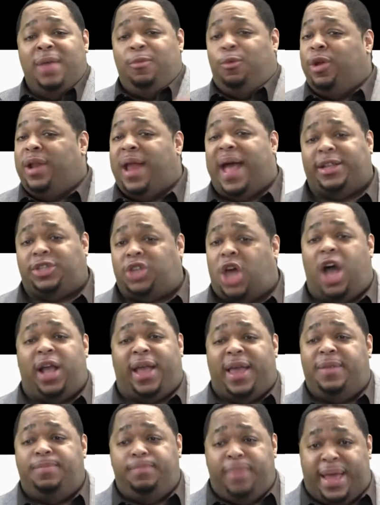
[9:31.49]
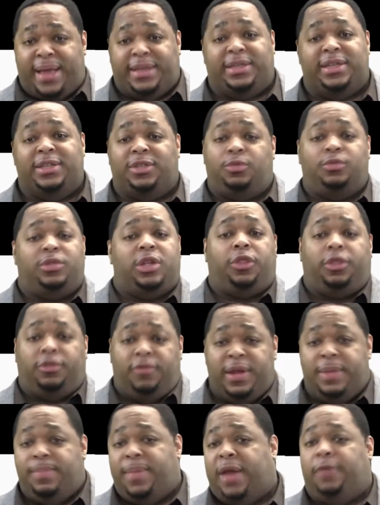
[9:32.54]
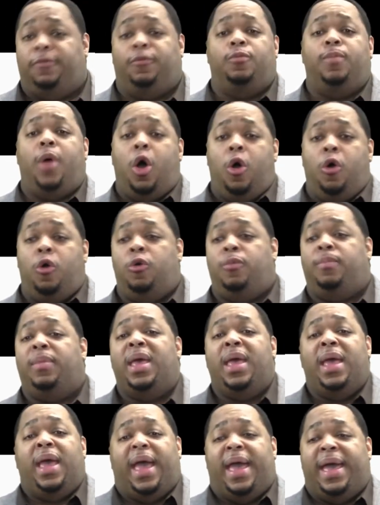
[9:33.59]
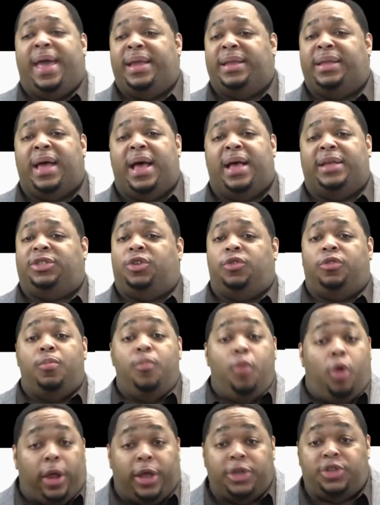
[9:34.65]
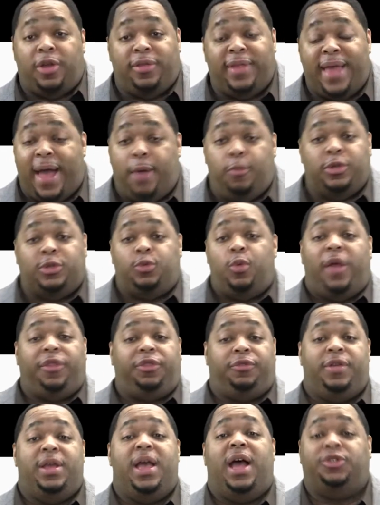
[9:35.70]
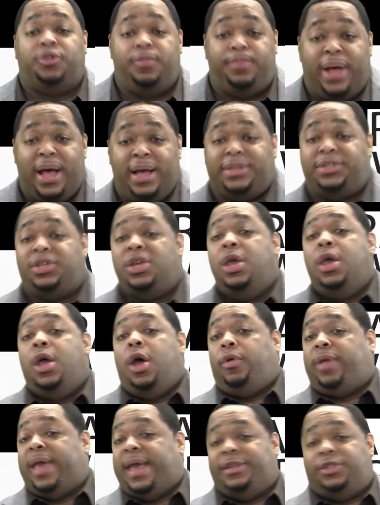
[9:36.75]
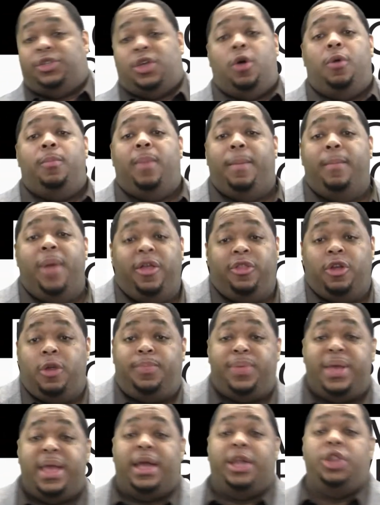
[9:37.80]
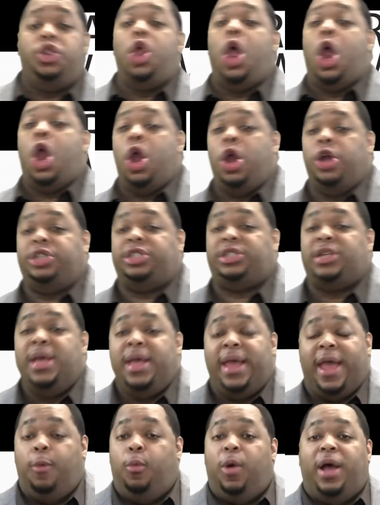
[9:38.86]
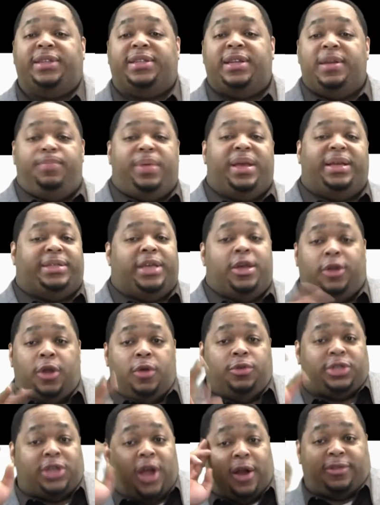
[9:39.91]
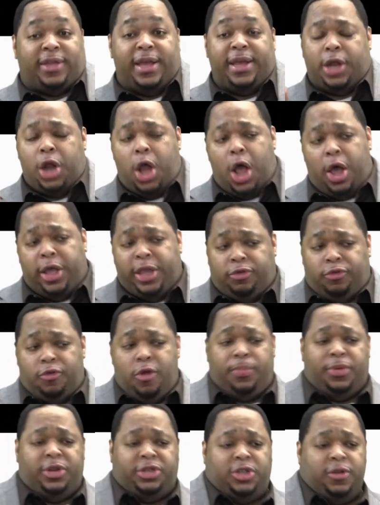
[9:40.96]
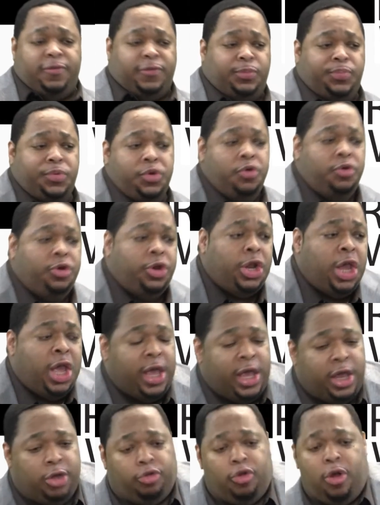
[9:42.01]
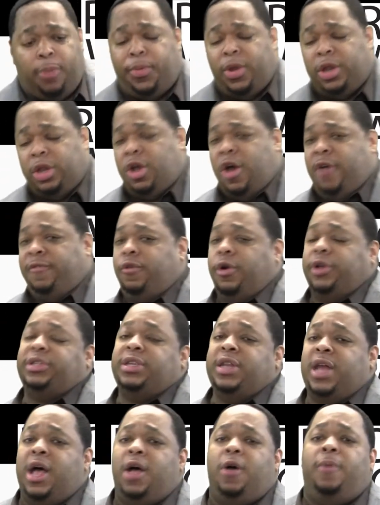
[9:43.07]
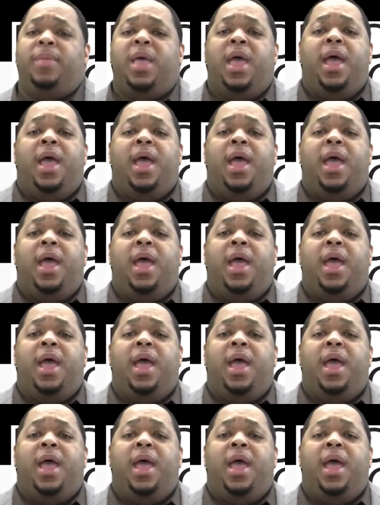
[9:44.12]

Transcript: We're not talking mansions. It was a three bedroom home. And uh, so the mortgage on that was what, 300 bucks? Okay, so my mother being a nurse, it wasn't a big deal. Don't start thinking, oh, he grew up in a silver spoon and he grew up on the golf course. No.